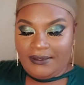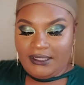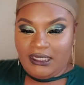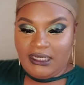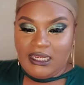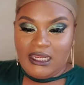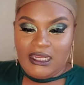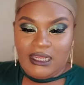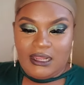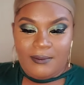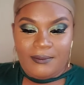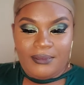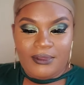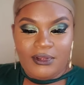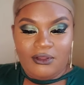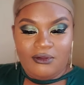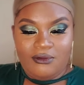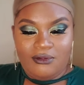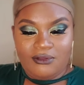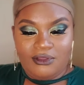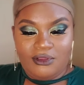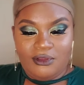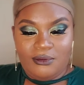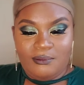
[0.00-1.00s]
They didn't put it on
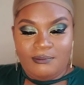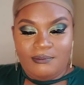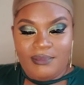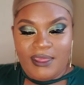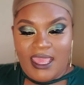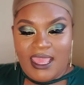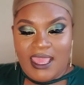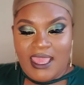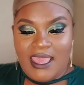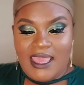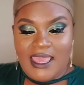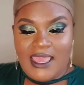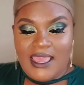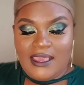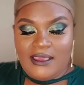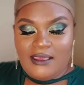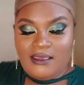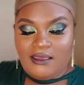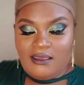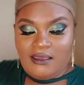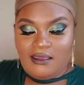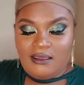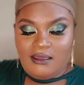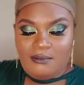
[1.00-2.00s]
their bag,
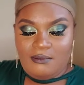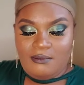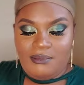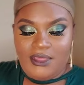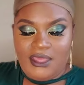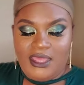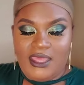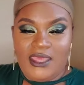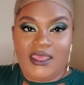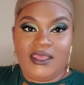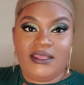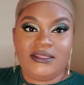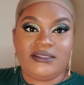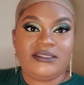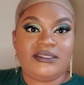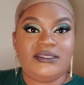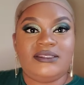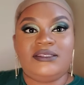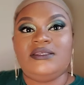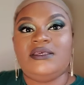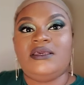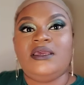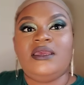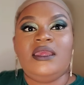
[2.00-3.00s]

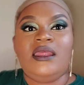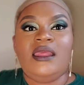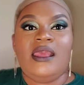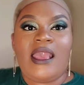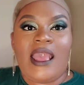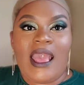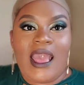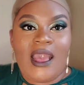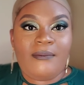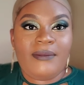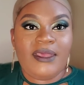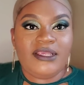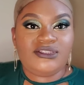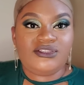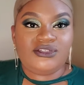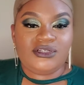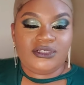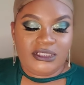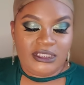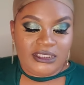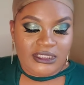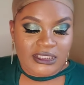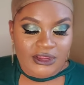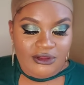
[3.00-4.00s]
but I'll make sure
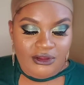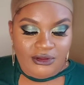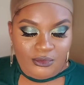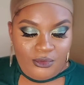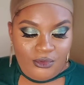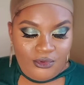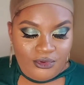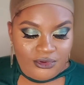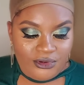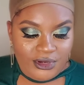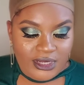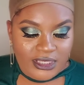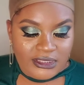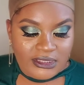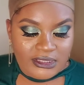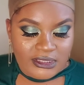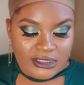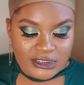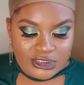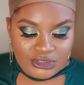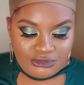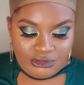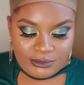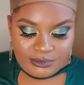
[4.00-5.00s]
that they're in order in the
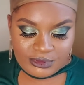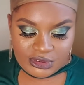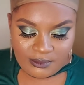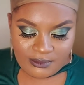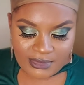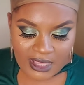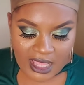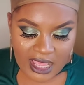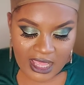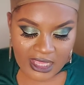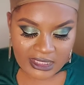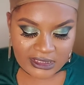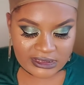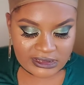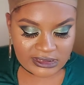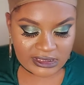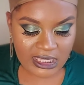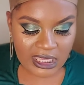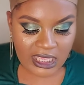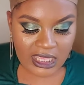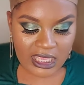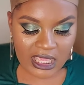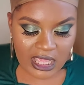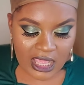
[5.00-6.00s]
description box.
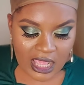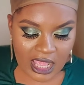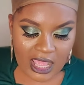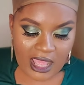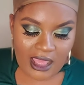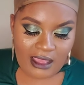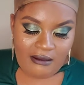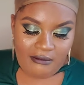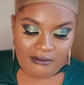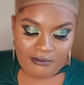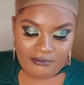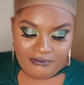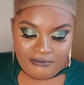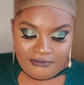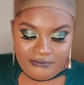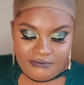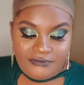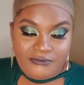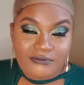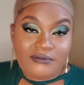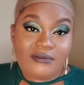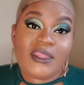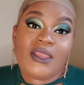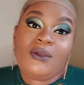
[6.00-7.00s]
I
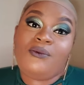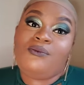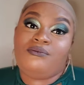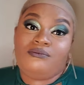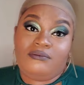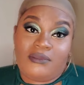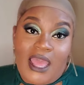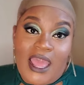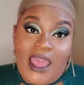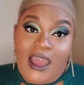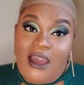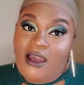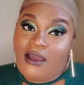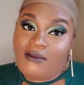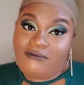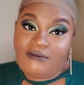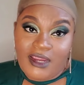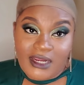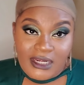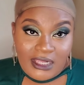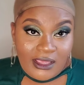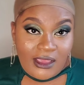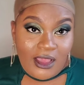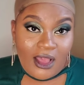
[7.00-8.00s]

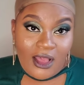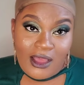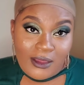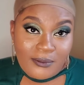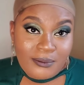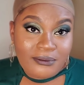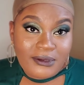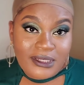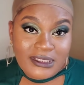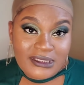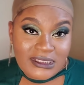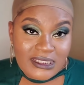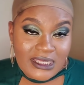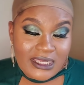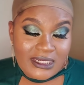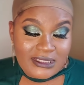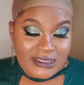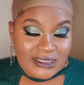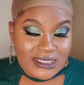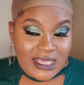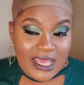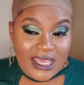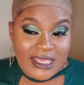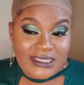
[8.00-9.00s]
already
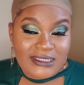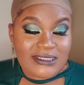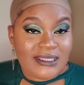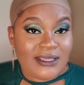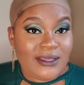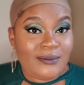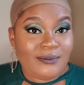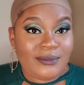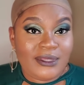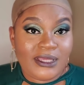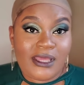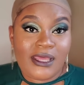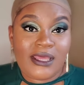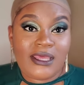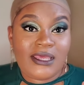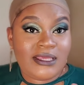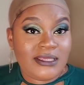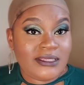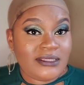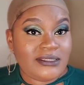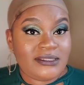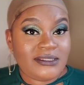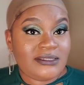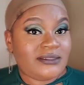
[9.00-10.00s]
pre-sanitized them
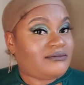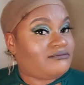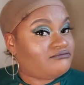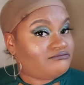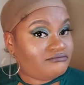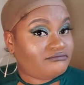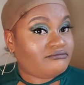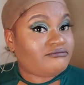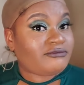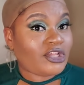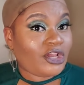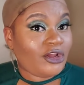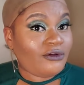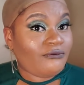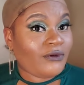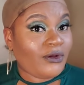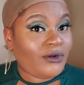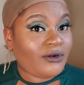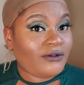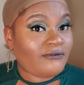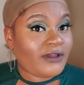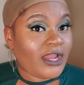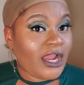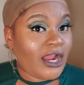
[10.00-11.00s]
because
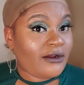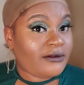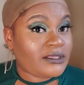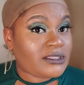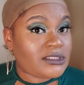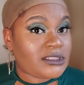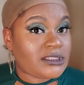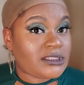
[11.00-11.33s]
coronavirus.